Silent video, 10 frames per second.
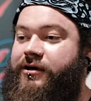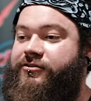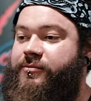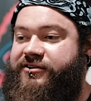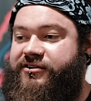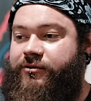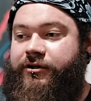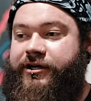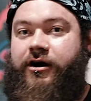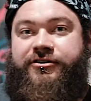So basically what
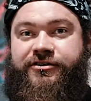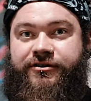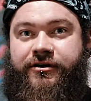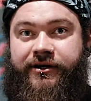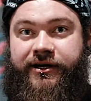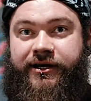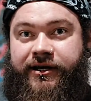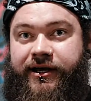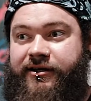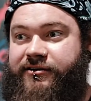the arch is doing
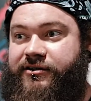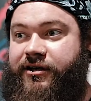is